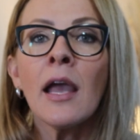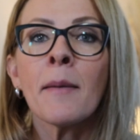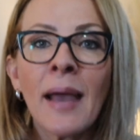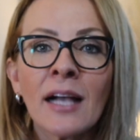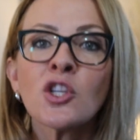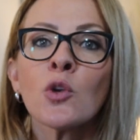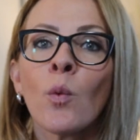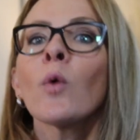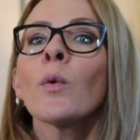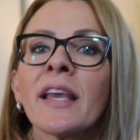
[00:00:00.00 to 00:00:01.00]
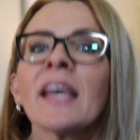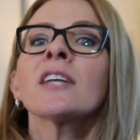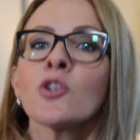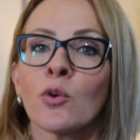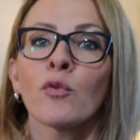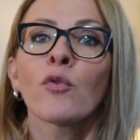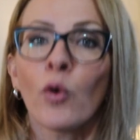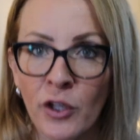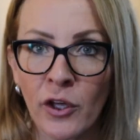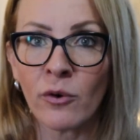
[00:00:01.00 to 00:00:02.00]
Imagine what we can do
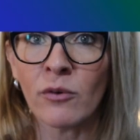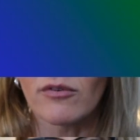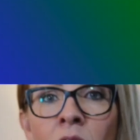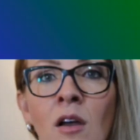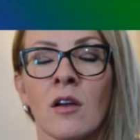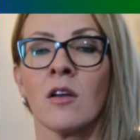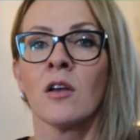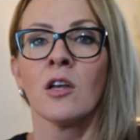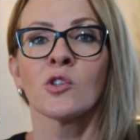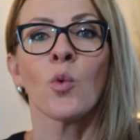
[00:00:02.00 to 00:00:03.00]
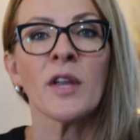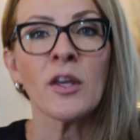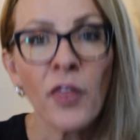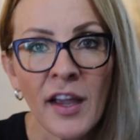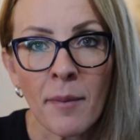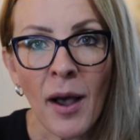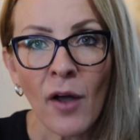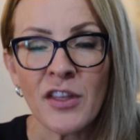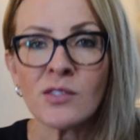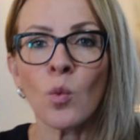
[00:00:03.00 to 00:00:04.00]
for you. So, when you think
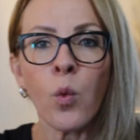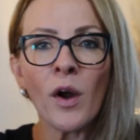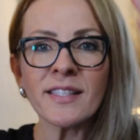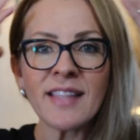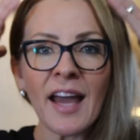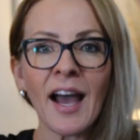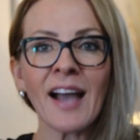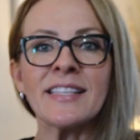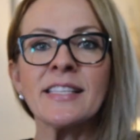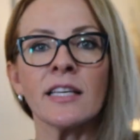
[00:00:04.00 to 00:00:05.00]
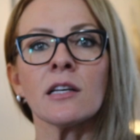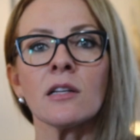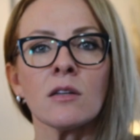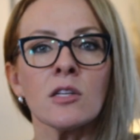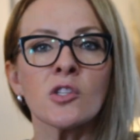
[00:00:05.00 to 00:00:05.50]
about this, what is that ideal